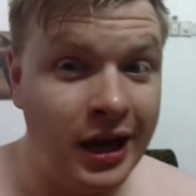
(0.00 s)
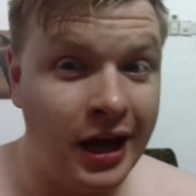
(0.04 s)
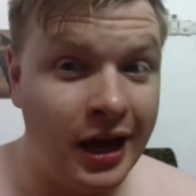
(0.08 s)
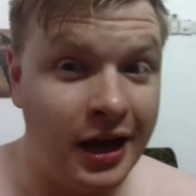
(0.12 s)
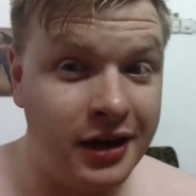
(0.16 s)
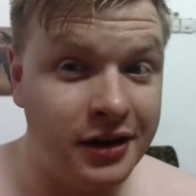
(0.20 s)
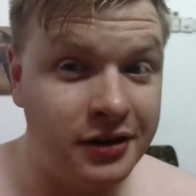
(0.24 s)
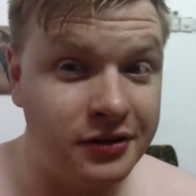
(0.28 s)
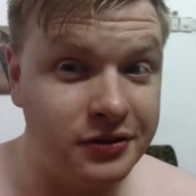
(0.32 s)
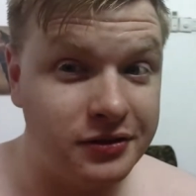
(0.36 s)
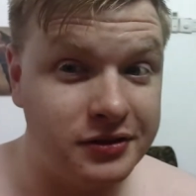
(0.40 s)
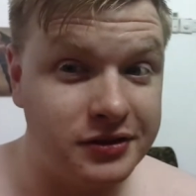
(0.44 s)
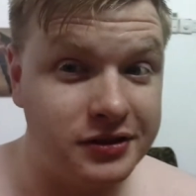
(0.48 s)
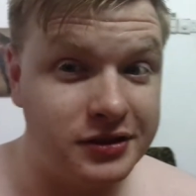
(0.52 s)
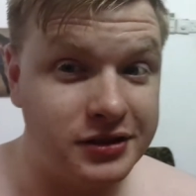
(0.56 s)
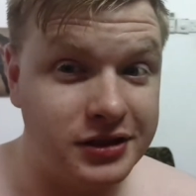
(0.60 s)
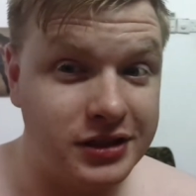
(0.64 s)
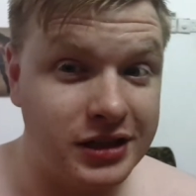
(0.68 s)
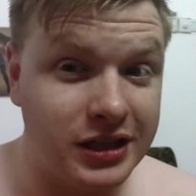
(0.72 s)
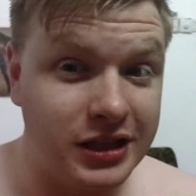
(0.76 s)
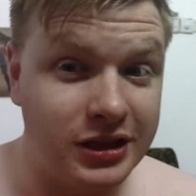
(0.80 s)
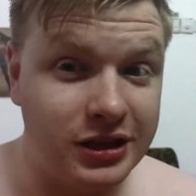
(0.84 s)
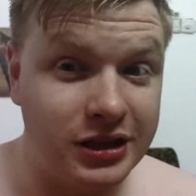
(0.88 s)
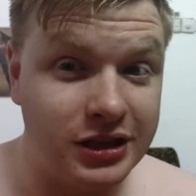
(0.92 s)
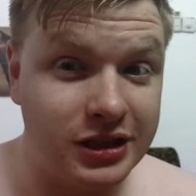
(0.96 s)
And everyone
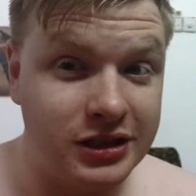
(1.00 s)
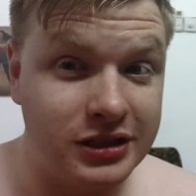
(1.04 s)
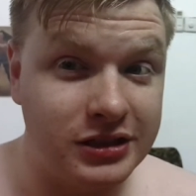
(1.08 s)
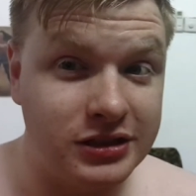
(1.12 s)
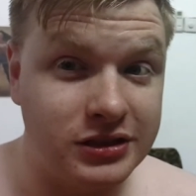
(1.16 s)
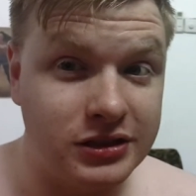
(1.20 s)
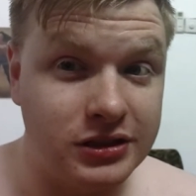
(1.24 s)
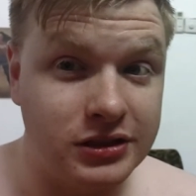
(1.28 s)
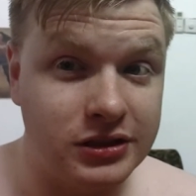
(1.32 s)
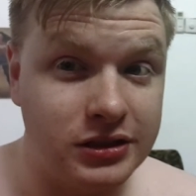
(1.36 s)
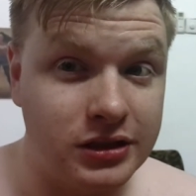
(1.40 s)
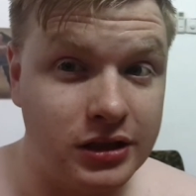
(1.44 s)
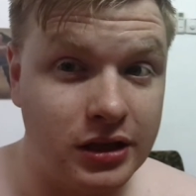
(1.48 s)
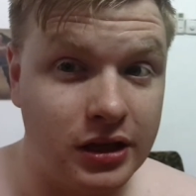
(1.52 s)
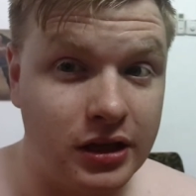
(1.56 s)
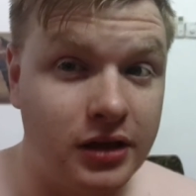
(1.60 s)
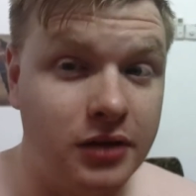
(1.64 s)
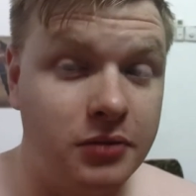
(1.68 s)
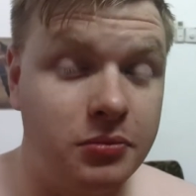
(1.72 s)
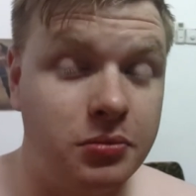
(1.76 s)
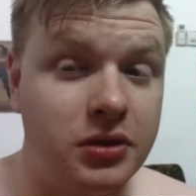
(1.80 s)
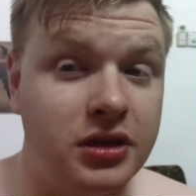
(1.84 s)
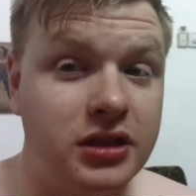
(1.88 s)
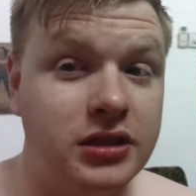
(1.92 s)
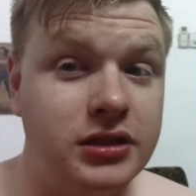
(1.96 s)
said things that they
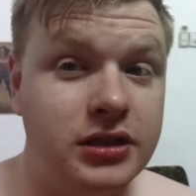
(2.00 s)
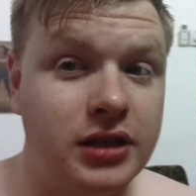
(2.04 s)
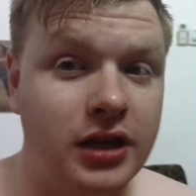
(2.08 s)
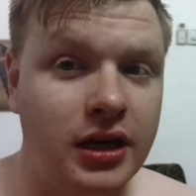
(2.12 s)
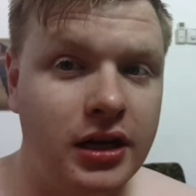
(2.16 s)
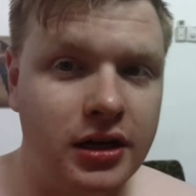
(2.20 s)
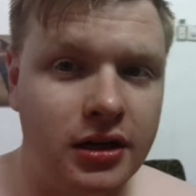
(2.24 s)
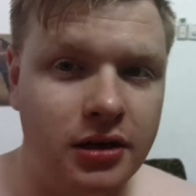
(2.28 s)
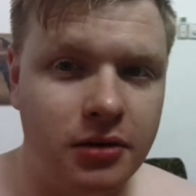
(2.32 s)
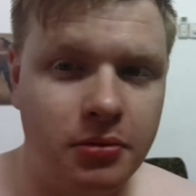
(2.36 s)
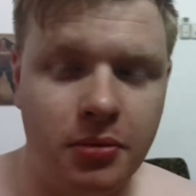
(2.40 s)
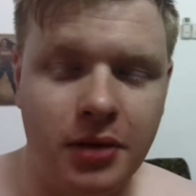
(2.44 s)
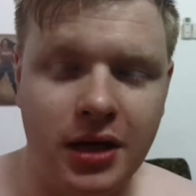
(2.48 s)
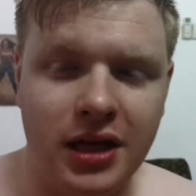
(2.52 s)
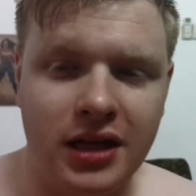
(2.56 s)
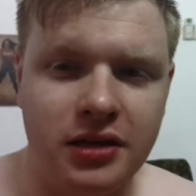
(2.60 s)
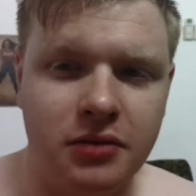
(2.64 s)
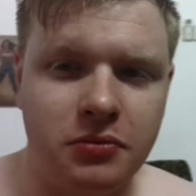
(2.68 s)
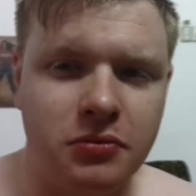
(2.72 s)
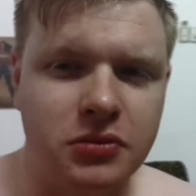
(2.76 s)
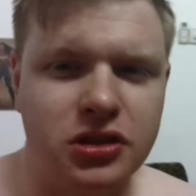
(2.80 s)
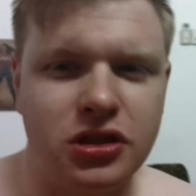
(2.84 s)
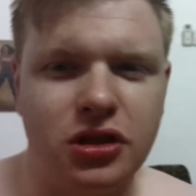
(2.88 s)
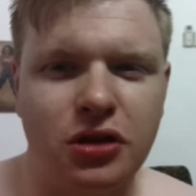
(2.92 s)
appreciated about them,